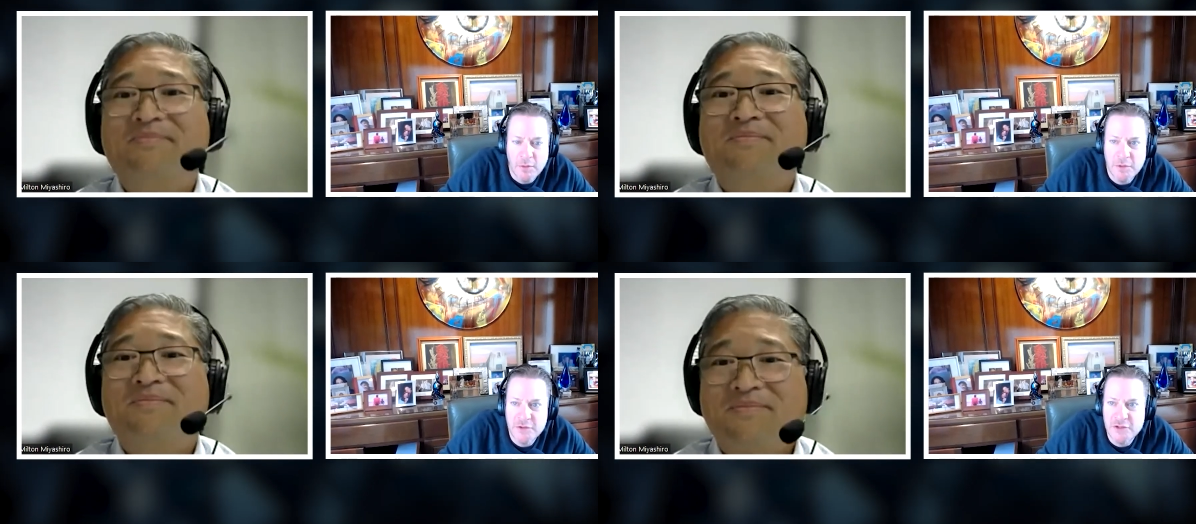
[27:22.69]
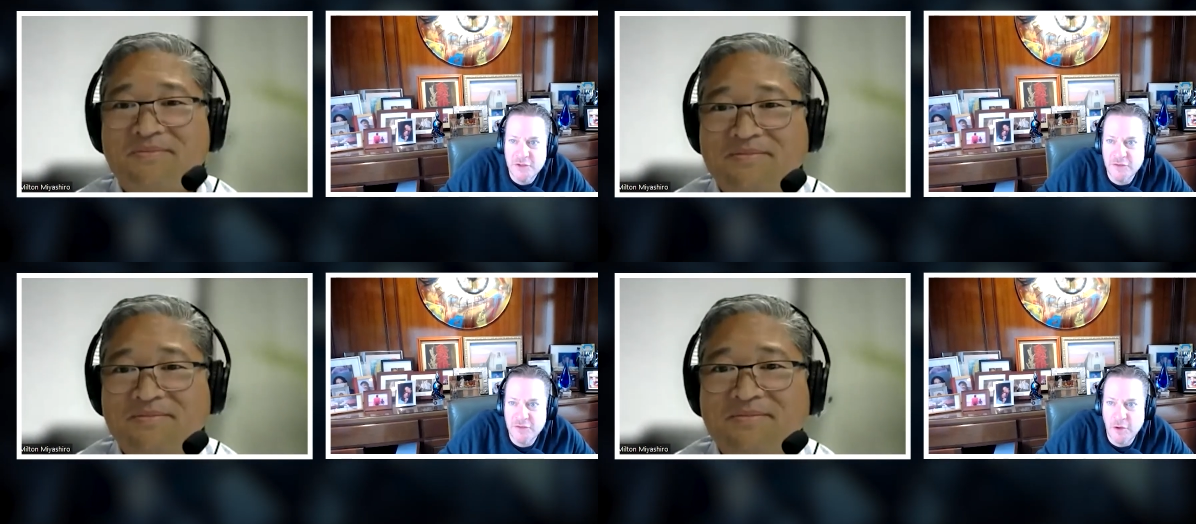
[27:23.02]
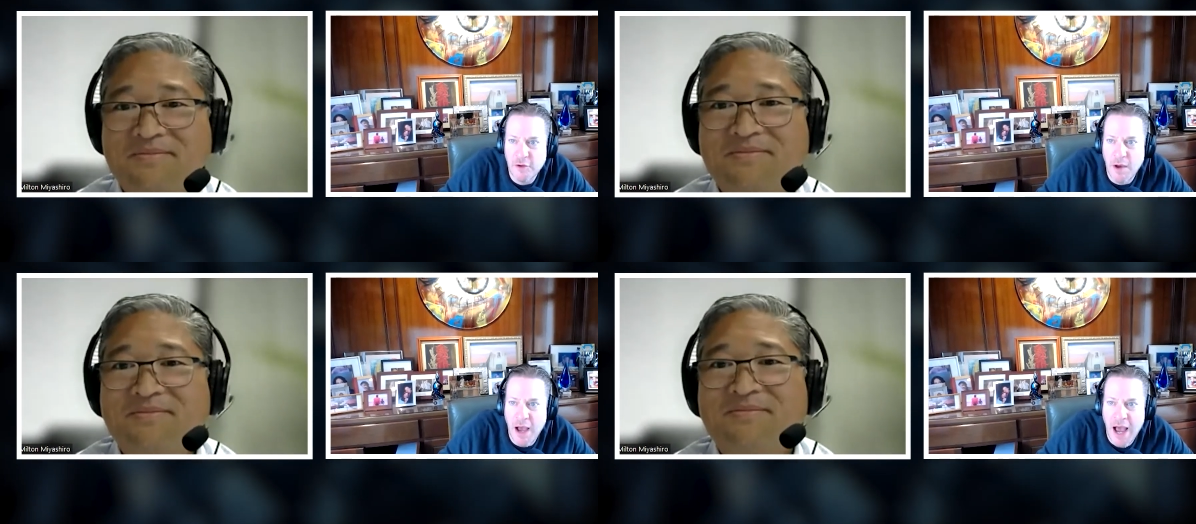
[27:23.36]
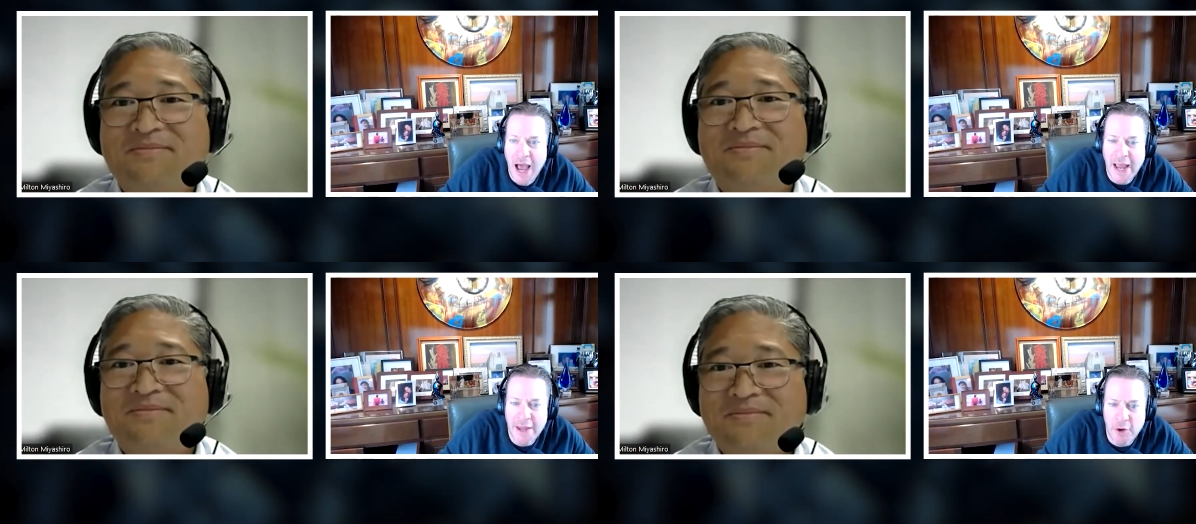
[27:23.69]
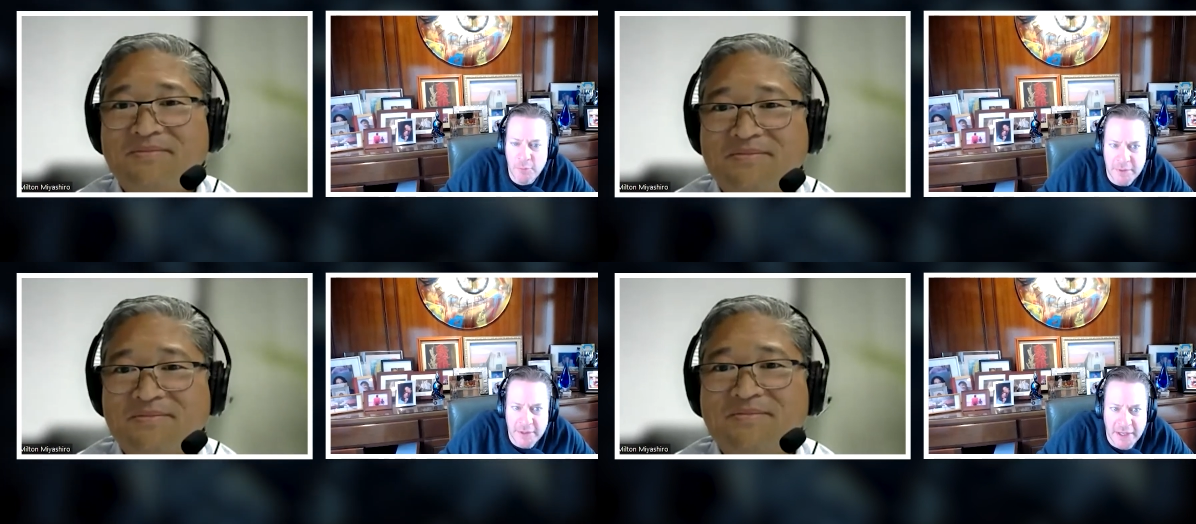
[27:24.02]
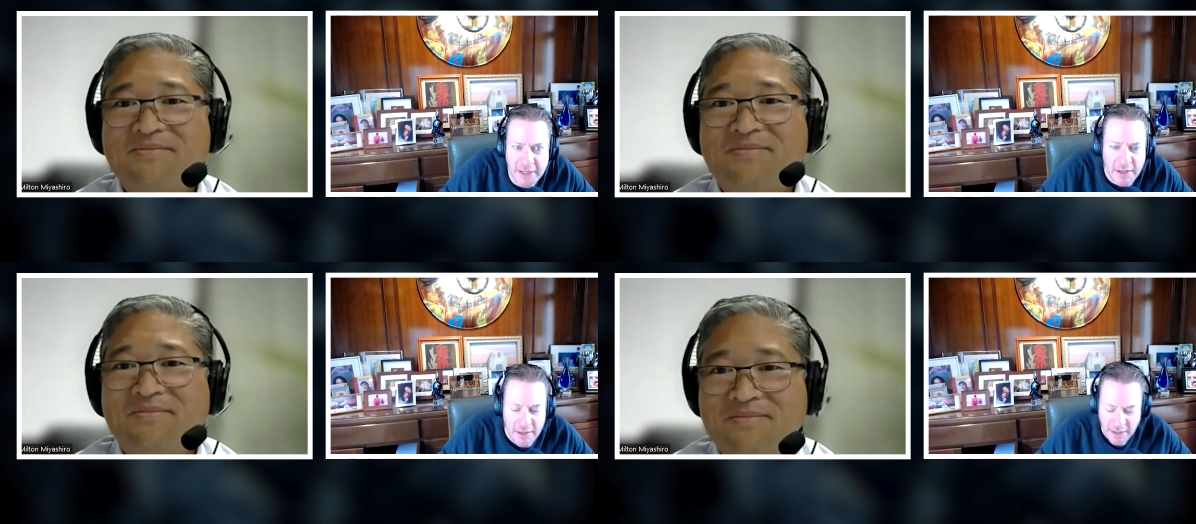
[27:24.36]
Speaker 1: which is so eye
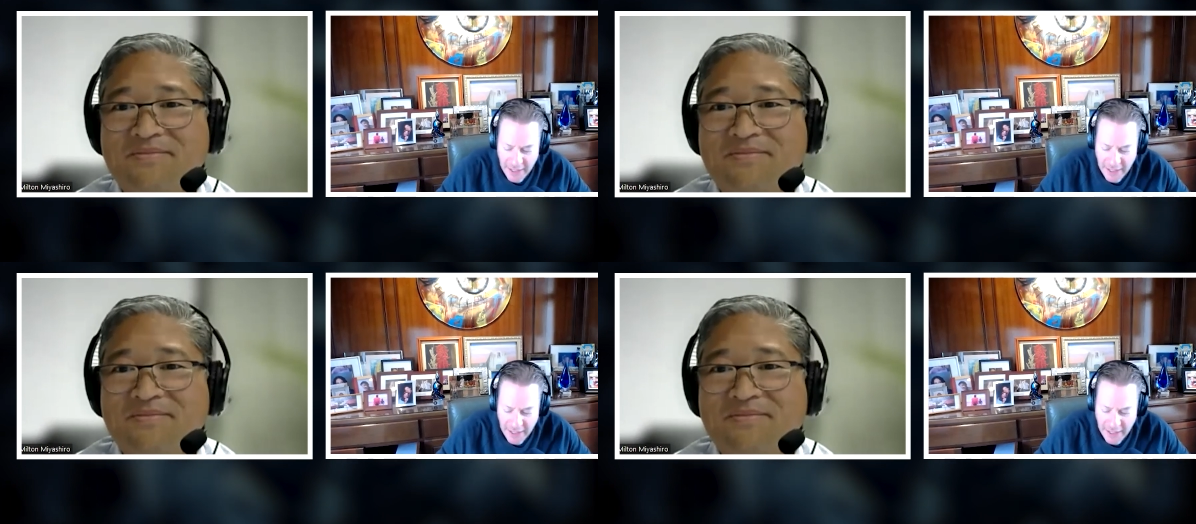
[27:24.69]
opening.